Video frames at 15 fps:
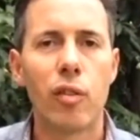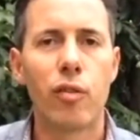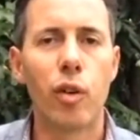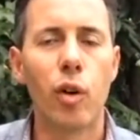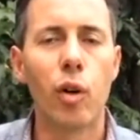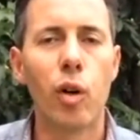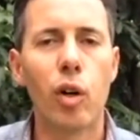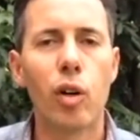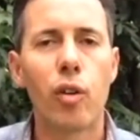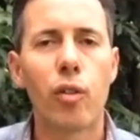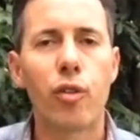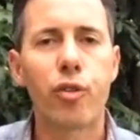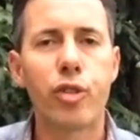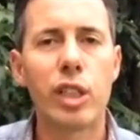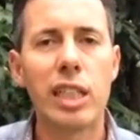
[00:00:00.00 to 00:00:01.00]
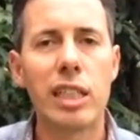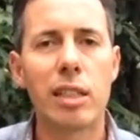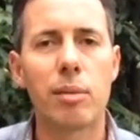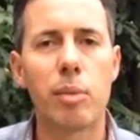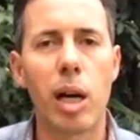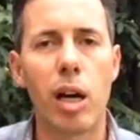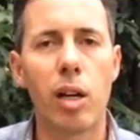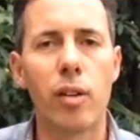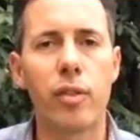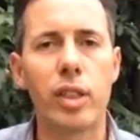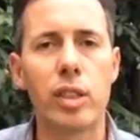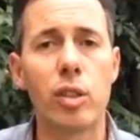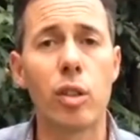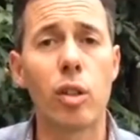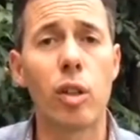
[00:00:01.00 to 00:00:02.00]
for freedom over
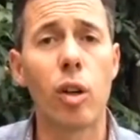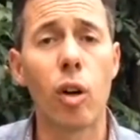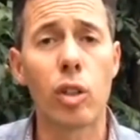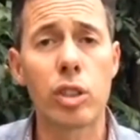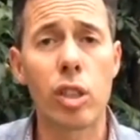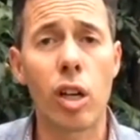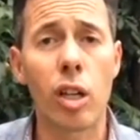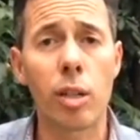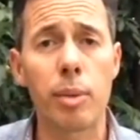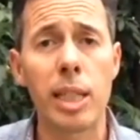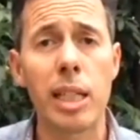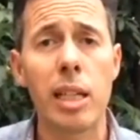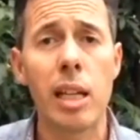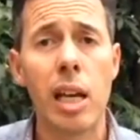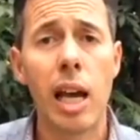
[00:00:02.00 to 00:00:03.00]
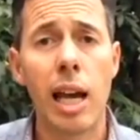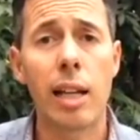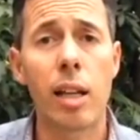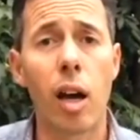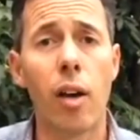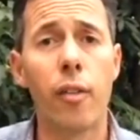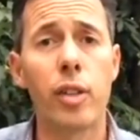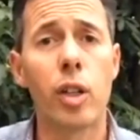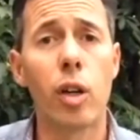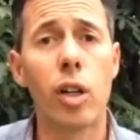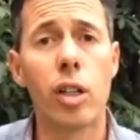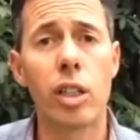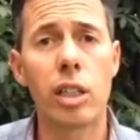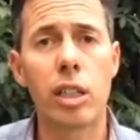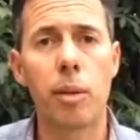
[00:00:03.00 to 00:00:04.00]
your autonomy and over your
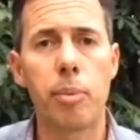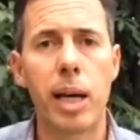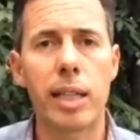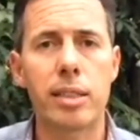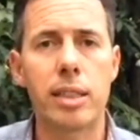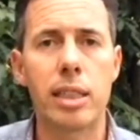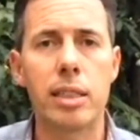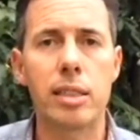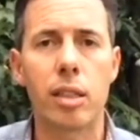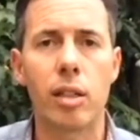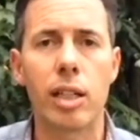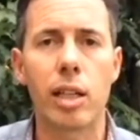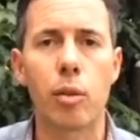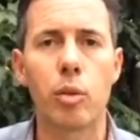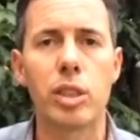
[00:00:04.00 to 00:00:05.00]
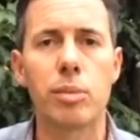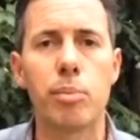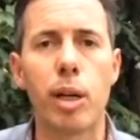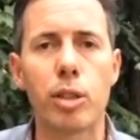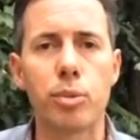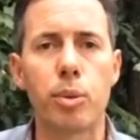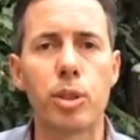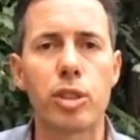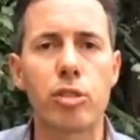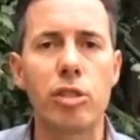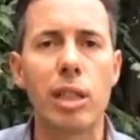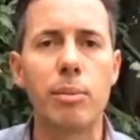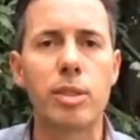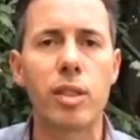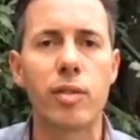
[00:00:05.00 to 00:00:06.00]
earning capacity. So in other words, multiple
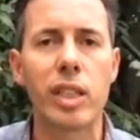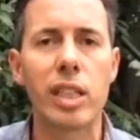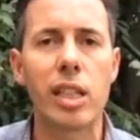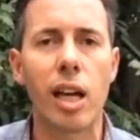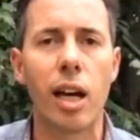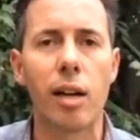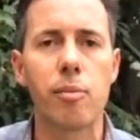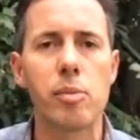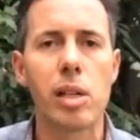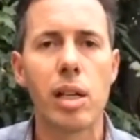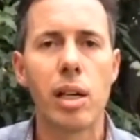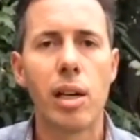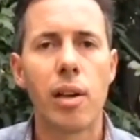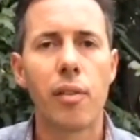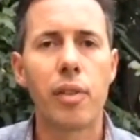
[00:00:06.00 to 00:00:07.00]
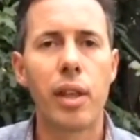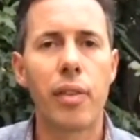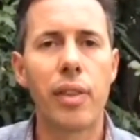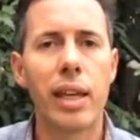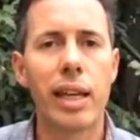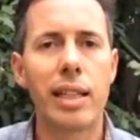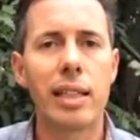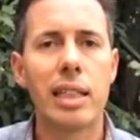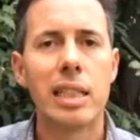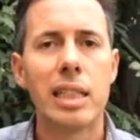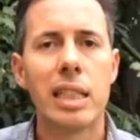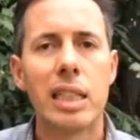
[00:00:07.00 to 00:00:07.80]
streams of income that then